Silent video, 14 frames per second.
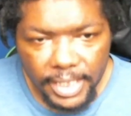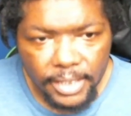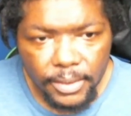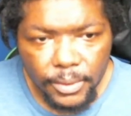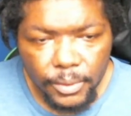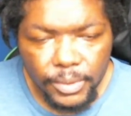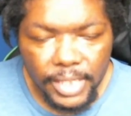
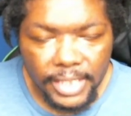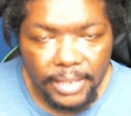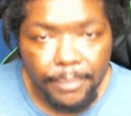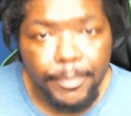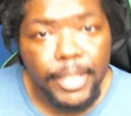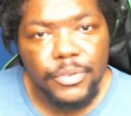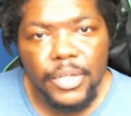who's like the
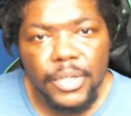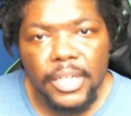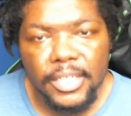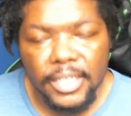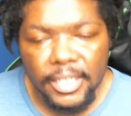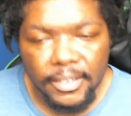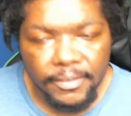matriarch
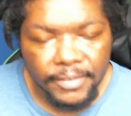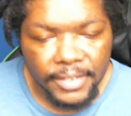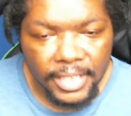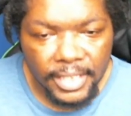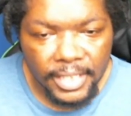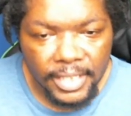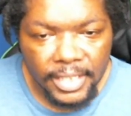of
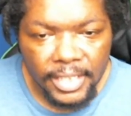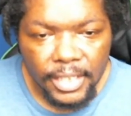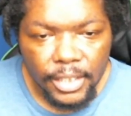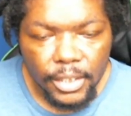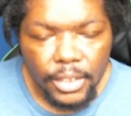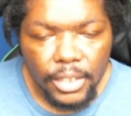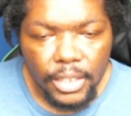the
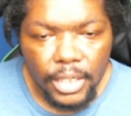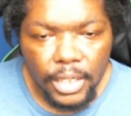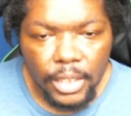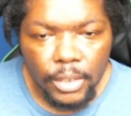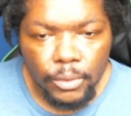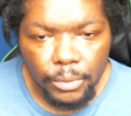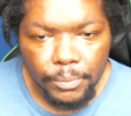
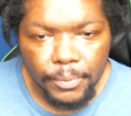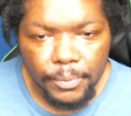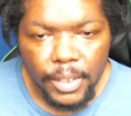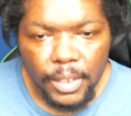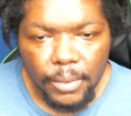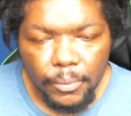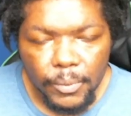group,
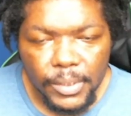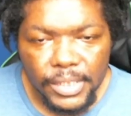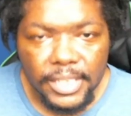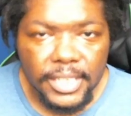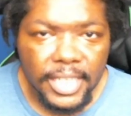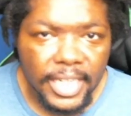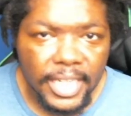which
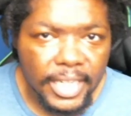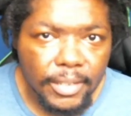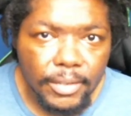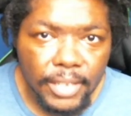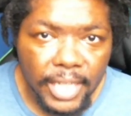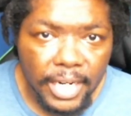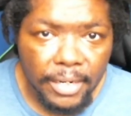they
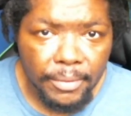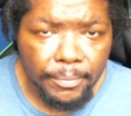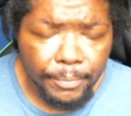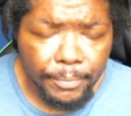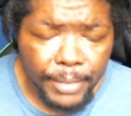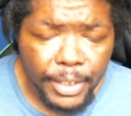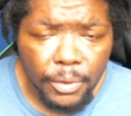later
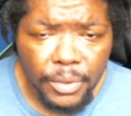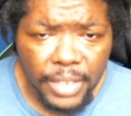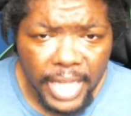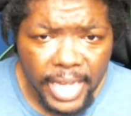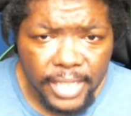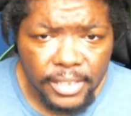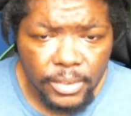be known
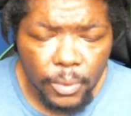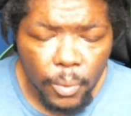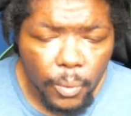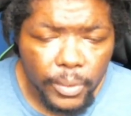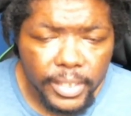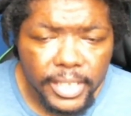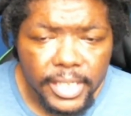as the
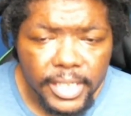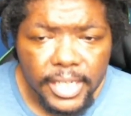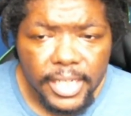Horde.